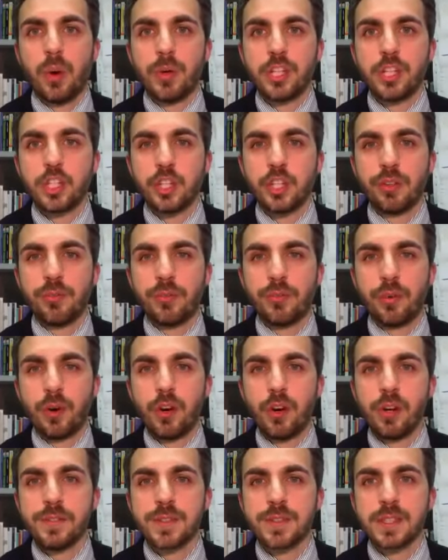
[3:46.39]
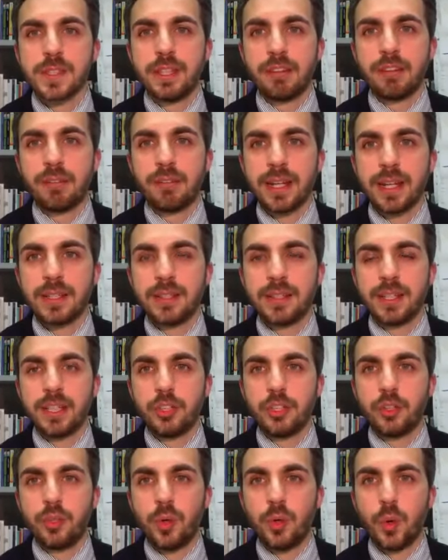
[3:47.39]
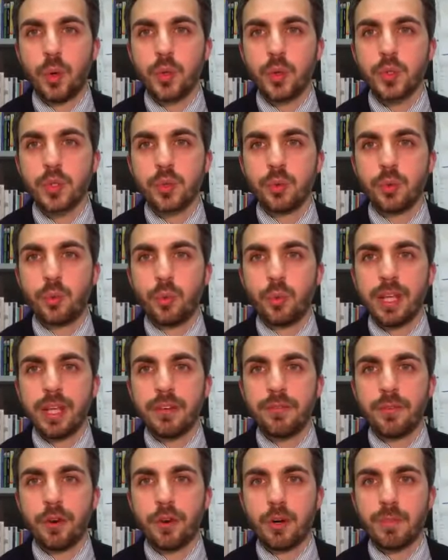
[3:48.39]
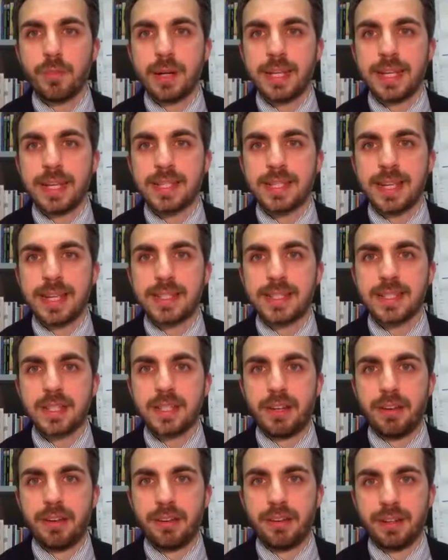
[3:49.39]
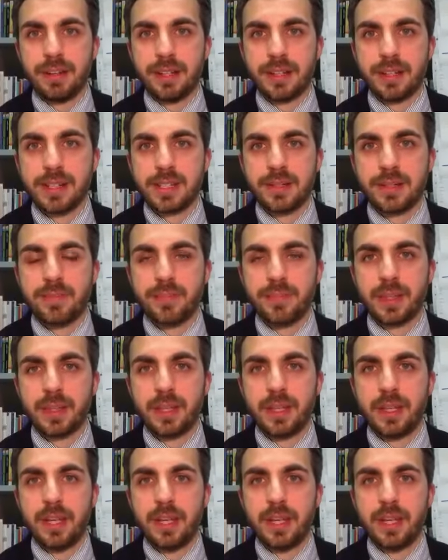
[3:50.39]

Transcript: which involves directly those who will formally assess learners.